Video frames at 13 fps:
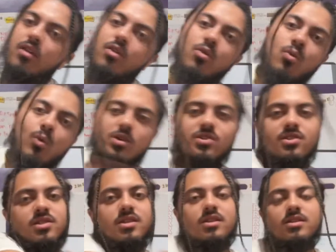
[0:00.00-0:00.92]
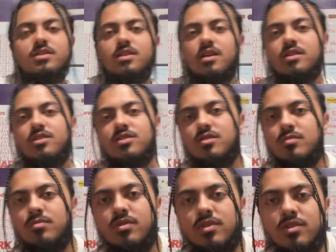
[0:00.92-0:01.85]
What's good, guys? It's your
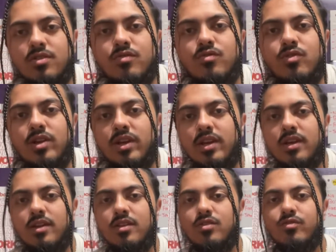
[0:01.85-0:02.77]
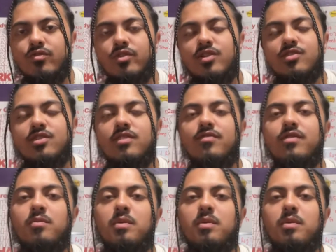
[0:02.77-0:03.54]
boy Little Roy, aka Little Roy TV,